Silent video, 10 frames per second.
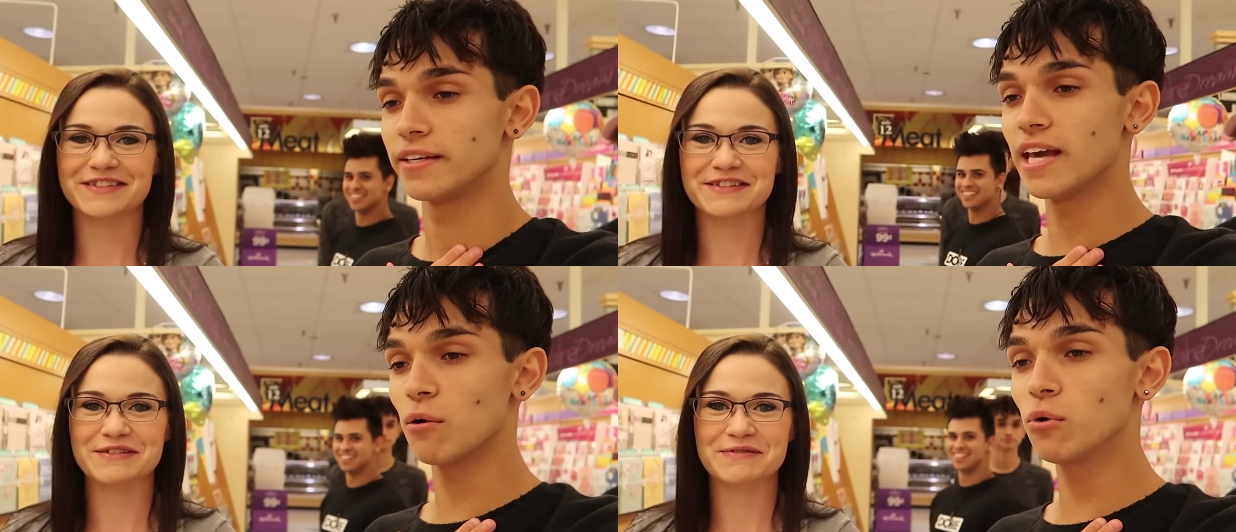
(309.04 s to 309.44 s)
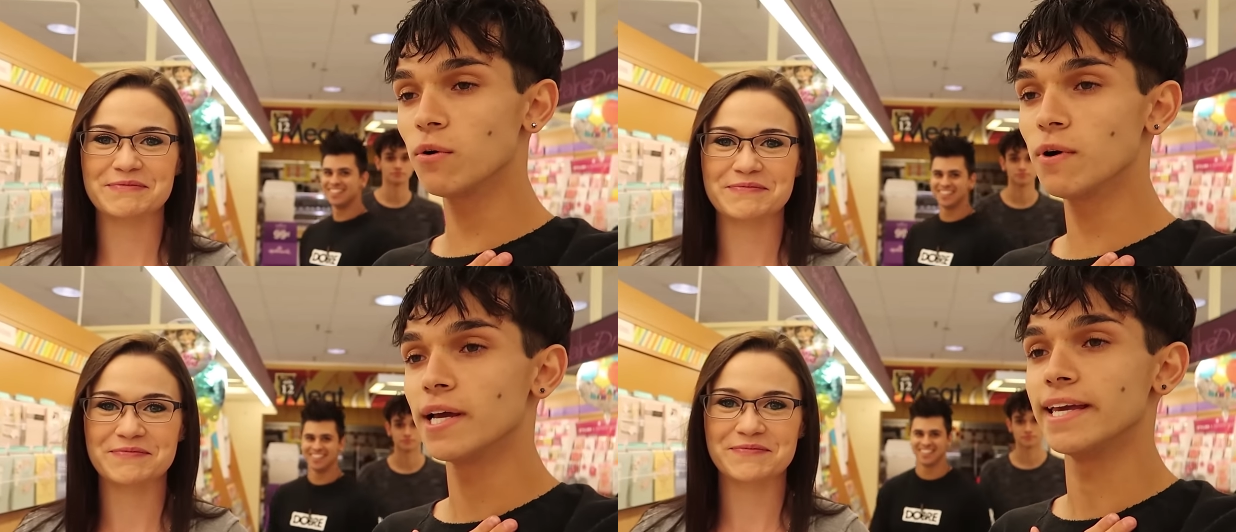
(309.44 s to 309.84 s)
Speaker 1: Yeah,
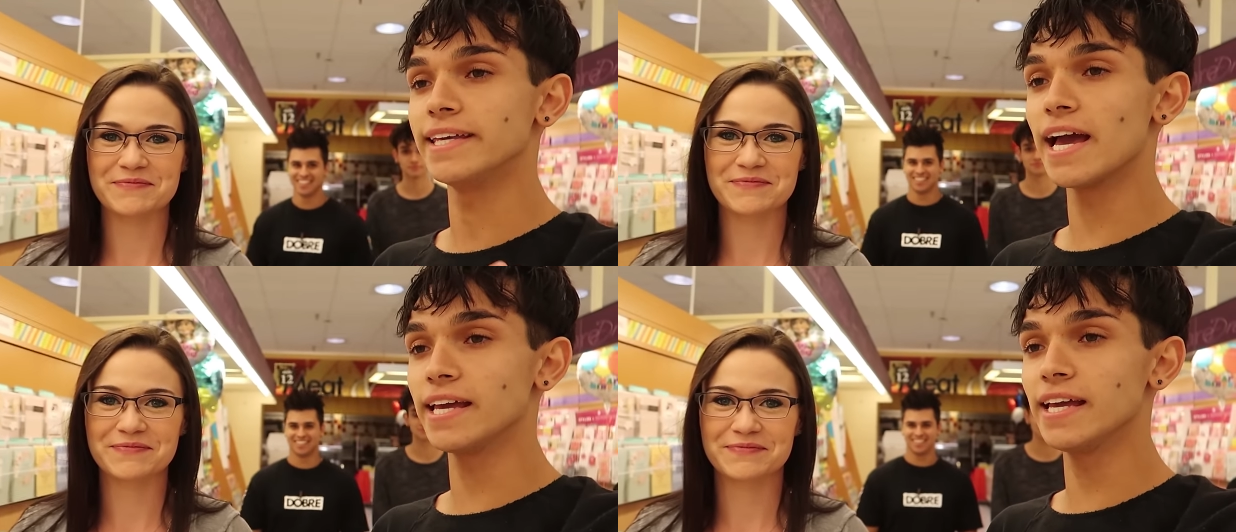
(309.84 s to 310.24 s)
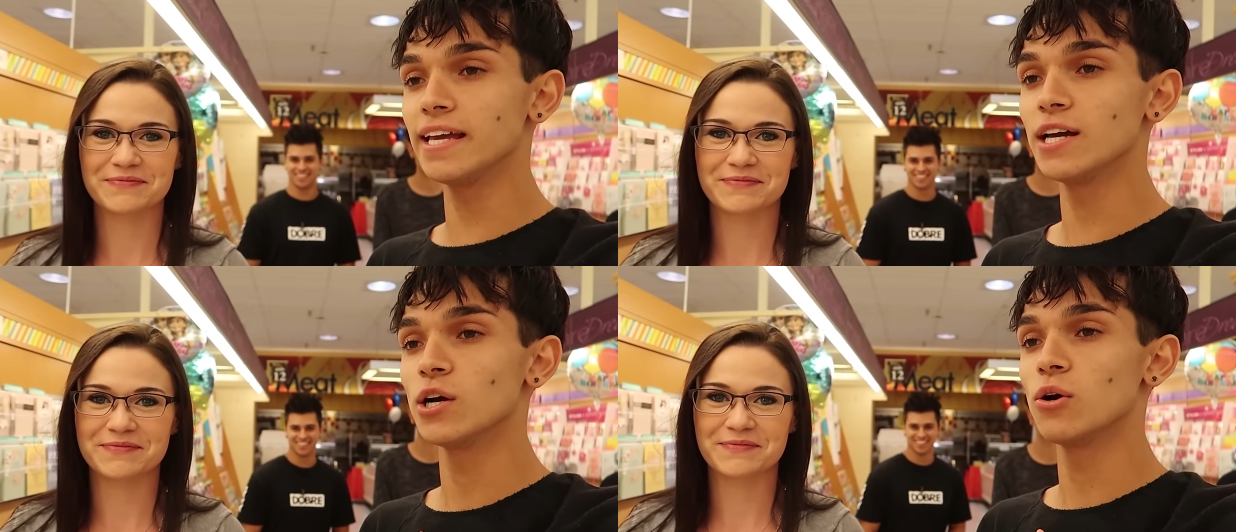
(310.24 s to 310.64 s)
woo,
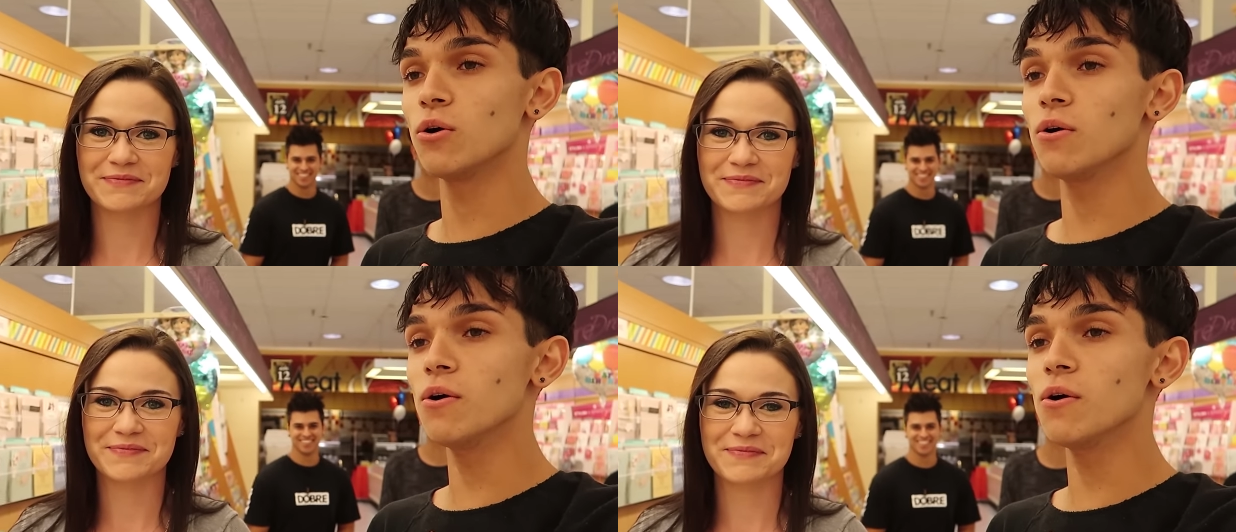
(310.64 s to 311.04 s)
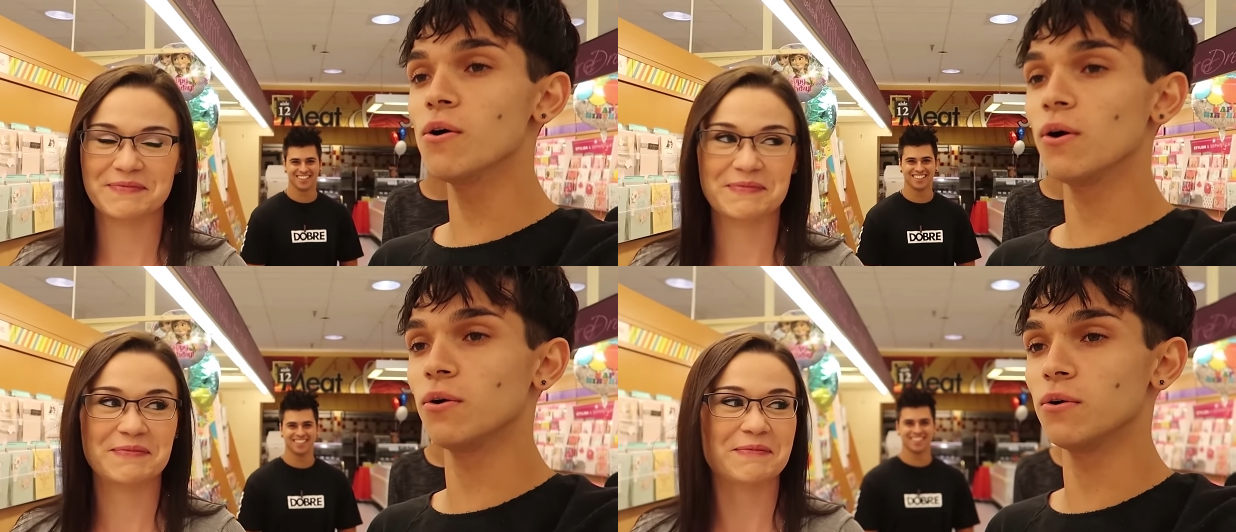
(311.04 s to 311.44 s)
yay,
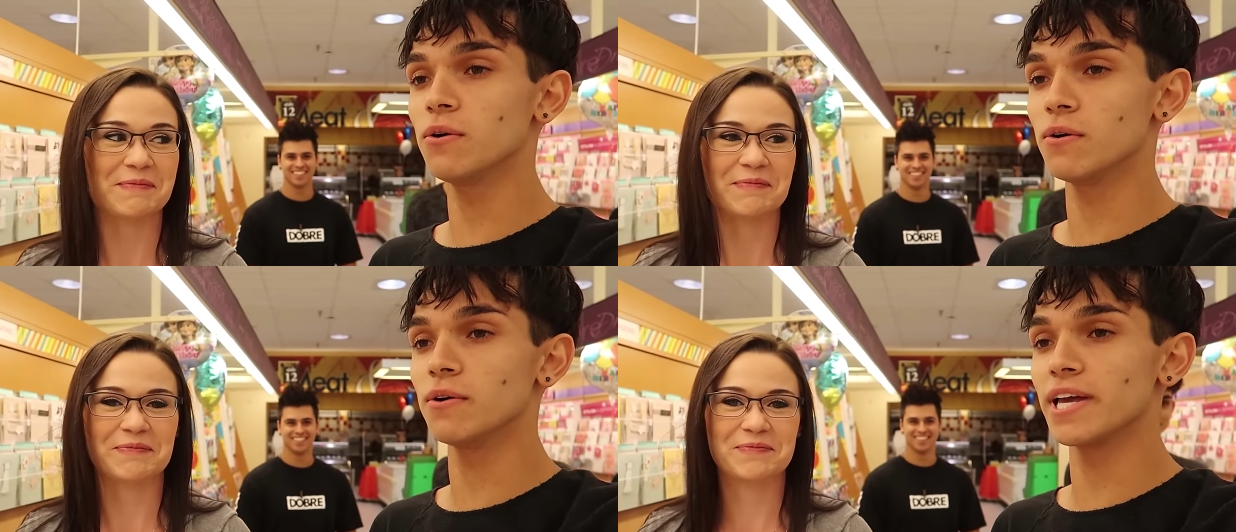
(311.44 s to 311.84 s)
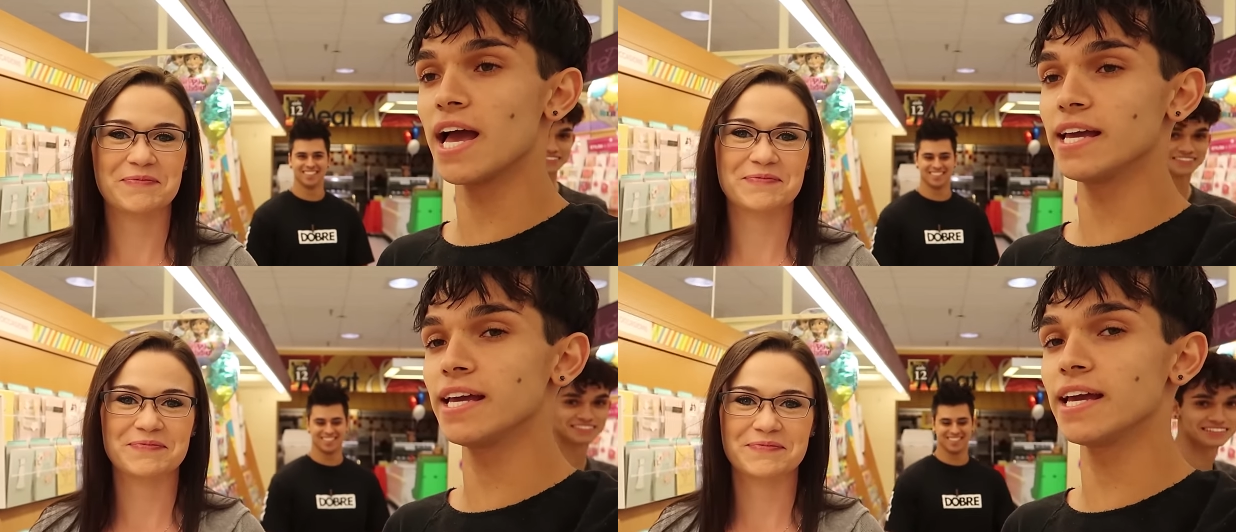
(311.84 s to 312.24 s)
hoo, hoo,
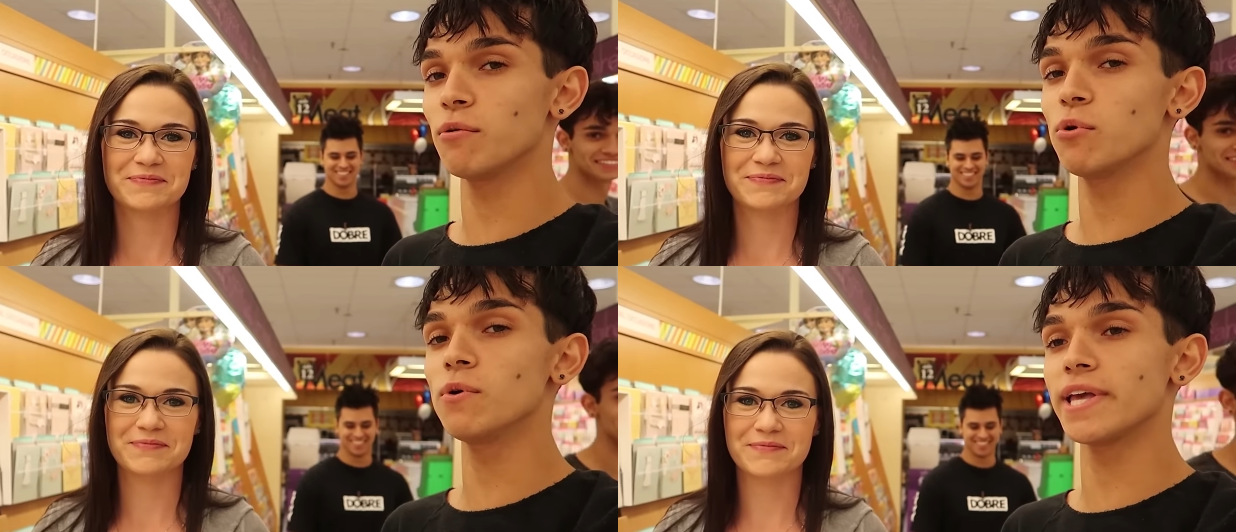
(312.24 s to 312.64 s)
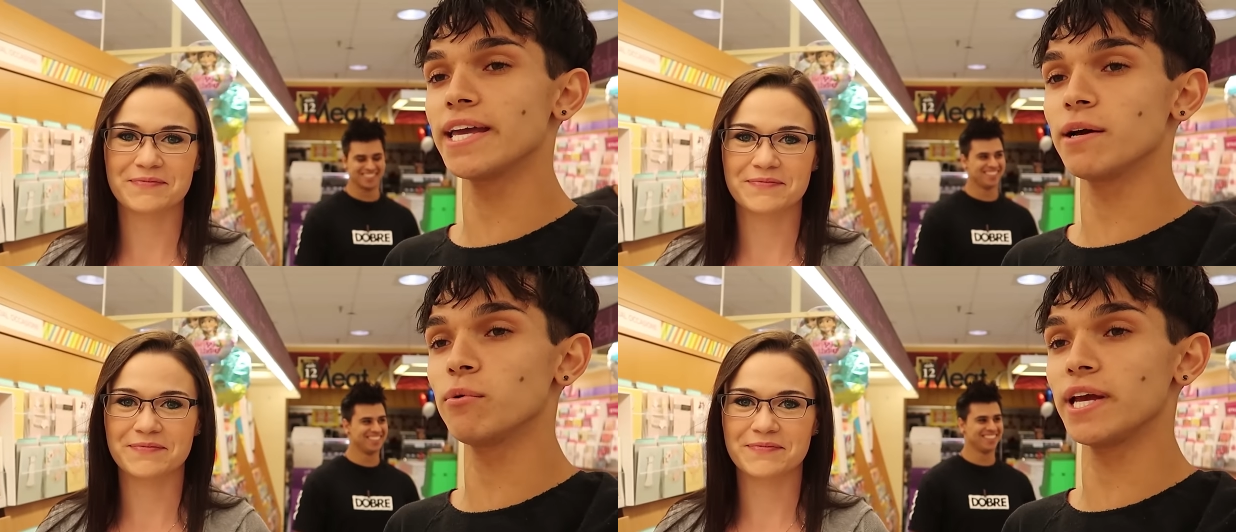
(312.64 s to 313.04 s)
yay, yeah, woo,
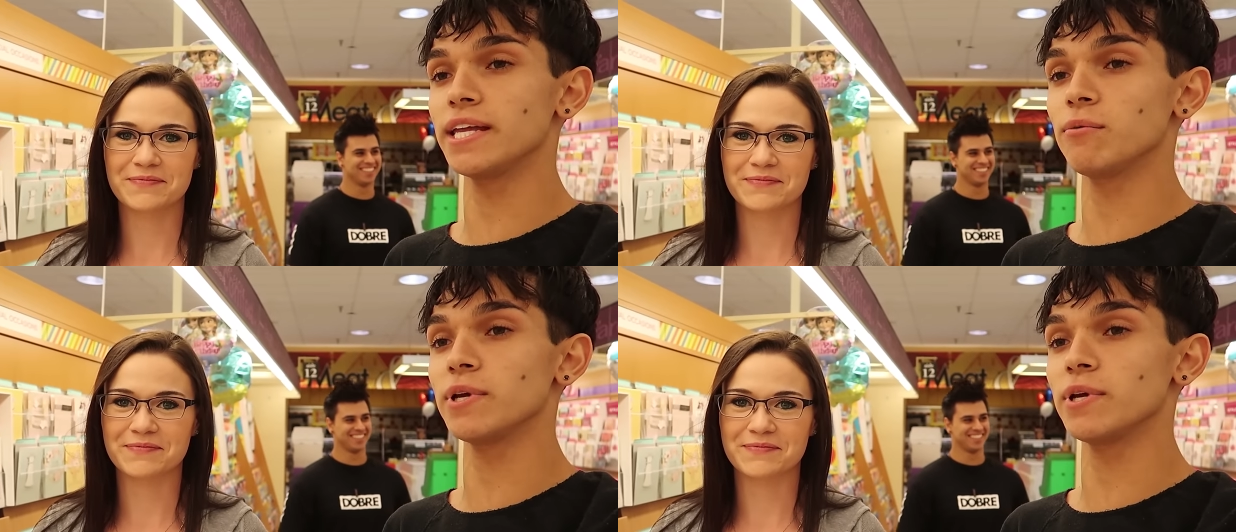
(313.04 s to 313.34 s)
yay, yeah, woo, yay, yeah,